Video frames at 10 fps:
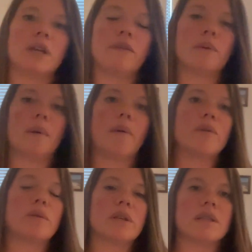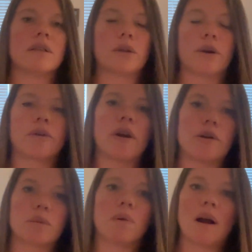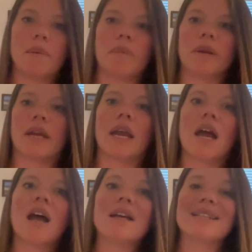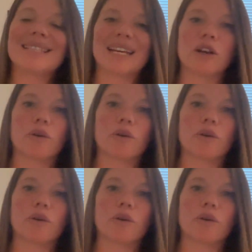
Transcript: will definitely be able to do this. Third graders probably. Second